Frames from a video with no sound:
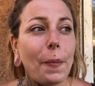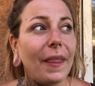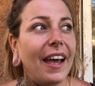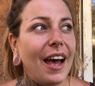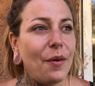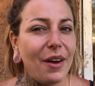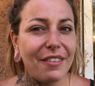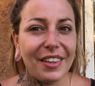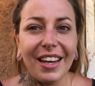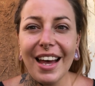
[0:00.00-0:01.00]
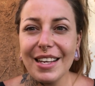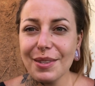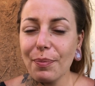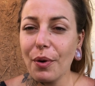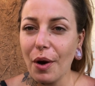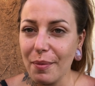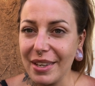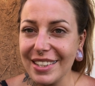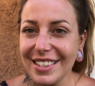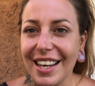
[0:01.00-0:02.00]
However, as
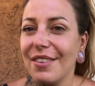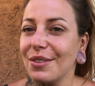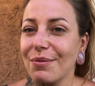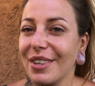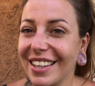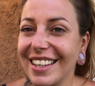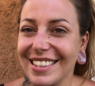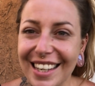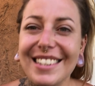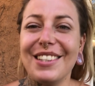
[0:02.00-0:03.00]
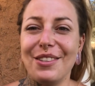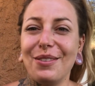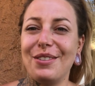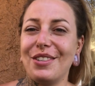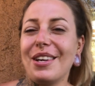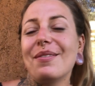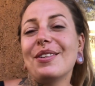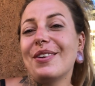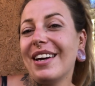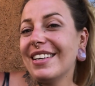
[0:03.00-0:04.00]
promised, I have some really exciting news to share with
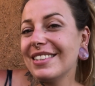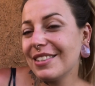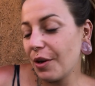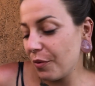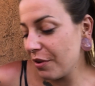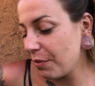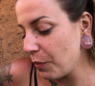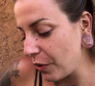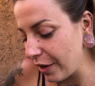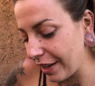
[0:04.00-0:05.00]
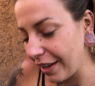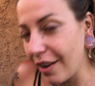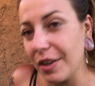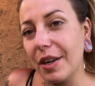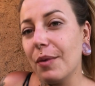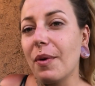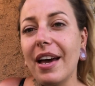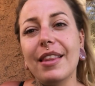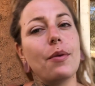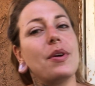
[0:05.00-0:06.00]
you guys. So we've been working on a
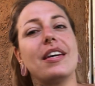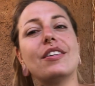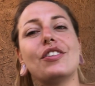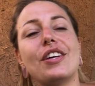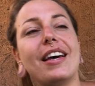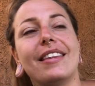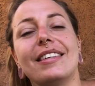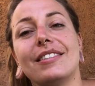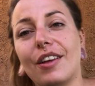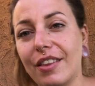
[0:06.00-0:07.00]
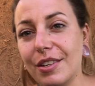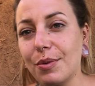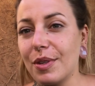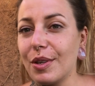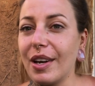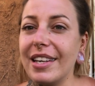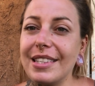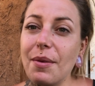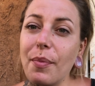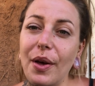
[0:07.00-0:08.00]
way that we can share this knowledge with you guys
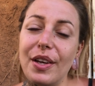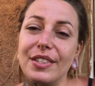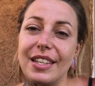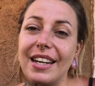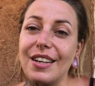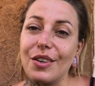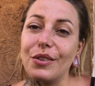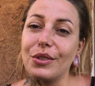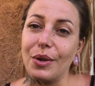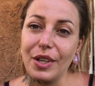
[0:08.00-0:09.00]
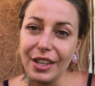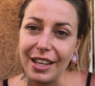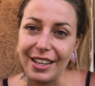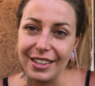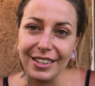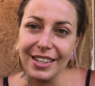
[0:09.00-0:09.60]
in person and also online.